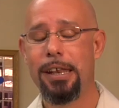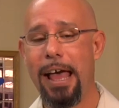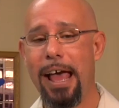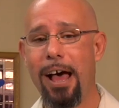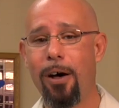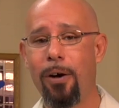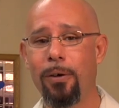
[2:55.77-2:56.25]

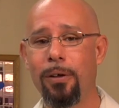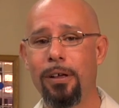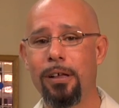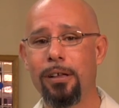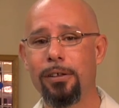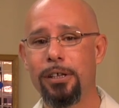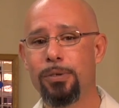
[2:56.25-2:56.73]
Now,
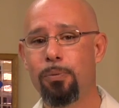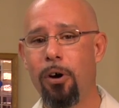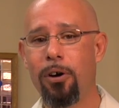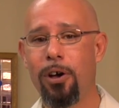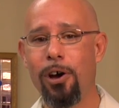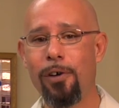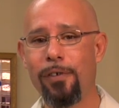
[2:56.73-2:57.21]
Let's
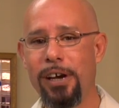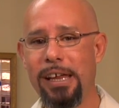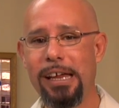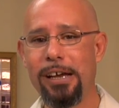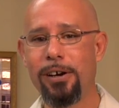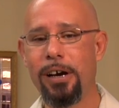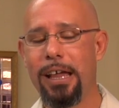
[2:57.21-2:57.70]
walk over
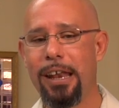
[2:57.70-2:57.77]
here